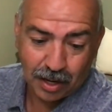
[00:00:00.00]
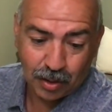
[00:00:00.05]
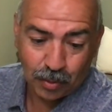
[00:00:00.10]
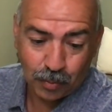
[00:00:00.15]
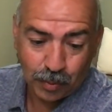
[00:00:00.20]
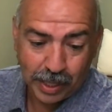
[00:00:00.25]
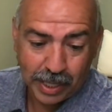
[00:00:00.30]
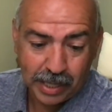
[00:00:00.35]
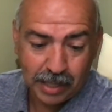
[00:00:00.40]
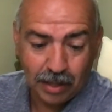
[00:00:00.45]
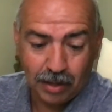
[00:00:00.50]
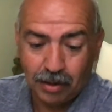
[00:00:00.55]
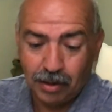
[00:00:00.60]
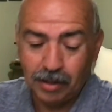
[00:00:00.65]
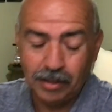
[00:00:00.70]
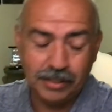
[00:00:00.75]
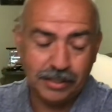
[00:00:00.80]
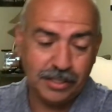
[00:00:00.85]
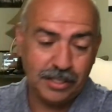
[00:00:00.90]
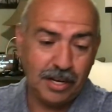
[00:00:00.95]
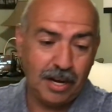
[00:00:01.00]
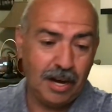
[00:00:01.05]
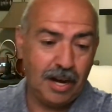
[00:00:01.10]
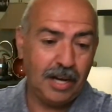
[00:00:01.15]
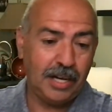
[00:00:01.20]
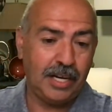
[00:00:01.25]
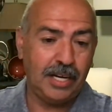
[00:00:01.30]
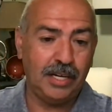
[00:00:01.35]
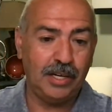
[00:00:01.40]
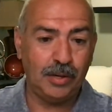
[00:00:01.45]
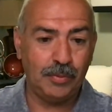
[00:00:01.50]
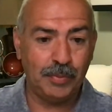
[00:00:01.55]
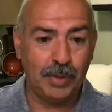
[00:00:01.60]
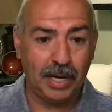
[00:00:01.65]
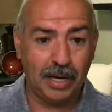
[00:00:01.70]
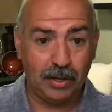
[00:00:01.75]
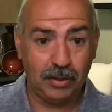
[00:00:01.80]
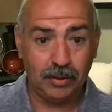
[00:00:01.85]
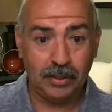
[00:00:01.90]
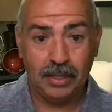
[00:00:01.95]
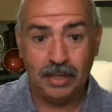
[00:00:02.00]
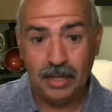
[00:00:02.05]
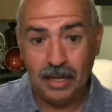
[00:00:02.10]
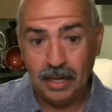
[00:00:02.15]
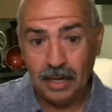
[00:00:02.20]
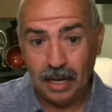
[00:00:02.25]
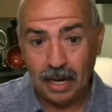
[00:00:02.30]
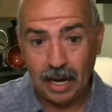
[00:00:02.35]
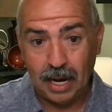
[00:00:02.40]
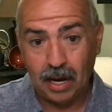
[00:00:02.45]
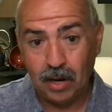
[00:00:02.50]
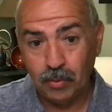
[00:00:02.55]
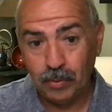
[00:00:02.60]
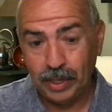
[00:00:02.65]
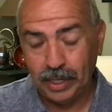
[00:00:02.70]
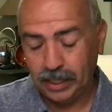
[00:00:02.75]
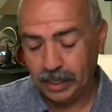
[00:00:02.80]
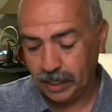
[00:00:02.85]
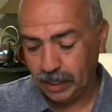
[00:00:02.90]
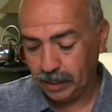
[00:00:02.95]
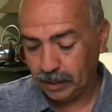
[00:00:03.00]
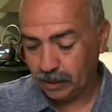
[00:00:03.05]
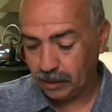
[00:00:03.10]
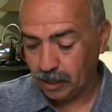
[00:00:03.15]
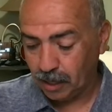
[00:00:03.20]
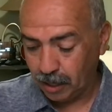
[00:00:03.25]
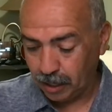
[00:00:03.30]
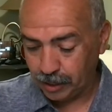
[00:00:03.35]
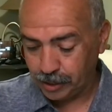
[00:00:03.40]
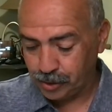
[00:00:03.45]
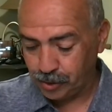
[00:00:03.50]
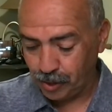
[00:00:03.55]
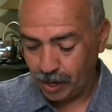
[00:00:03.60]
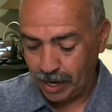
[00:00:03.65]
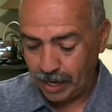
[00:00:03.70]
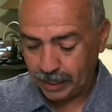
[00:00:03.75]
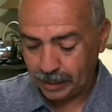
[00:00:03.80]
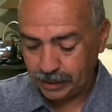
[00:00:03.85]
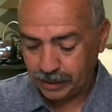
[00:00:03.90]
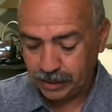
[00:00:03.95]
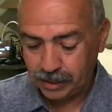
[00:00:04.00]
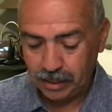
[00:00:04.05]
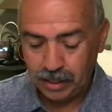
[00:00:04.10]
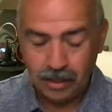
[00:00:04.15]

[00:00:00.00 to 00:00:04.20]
we are talking about how we get contracts